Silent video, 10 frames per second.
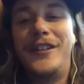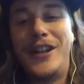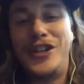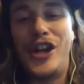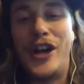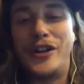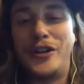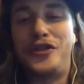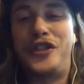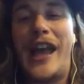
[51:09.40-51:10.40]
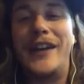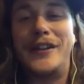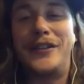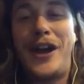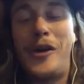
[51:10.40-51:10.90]
Does she understand it
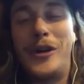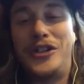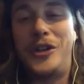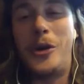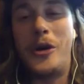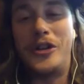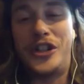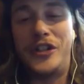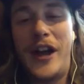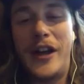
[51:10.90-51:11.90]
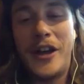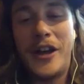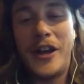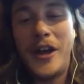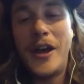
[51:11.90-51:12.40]
though? Is she like
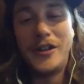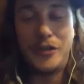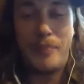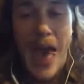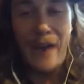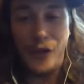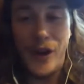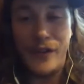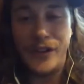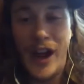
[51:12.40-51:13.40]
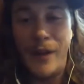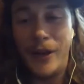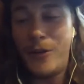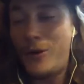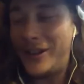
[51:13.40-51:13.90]
just baffled every time? Like,
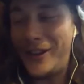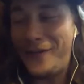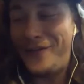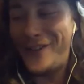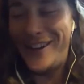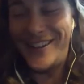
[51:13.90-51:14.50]
what the fuck?